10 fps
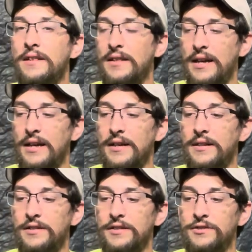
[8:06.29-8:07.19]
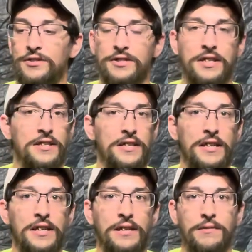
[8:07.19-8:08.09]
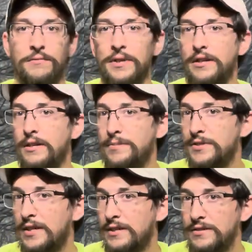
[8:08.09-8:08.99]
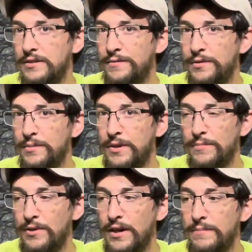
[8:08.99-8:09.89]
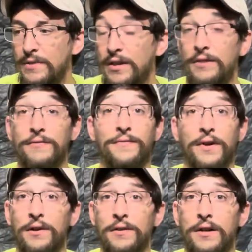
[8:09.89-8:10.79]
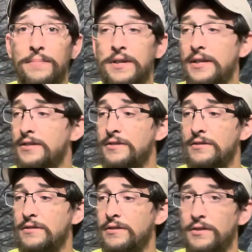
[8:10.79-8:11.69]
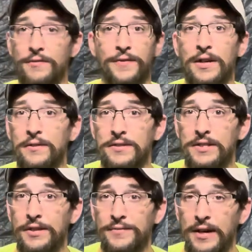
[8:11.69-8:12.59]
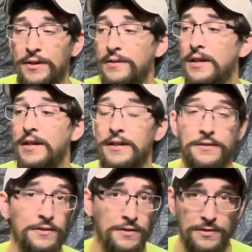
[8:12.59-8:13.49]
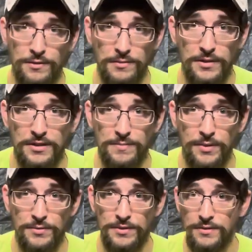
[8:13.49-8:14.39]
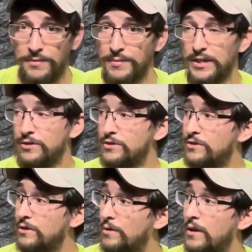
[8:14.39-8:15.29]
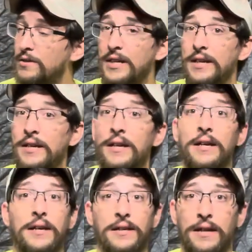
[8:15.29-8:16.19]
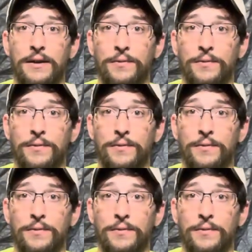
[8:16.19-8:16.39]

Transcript: that you can just hit the key, wait a couple seconds, let the fuel pump prime, fire it up, and it's going to figure itself out, and it's going to do what it's supposed to, and we can just go all day and not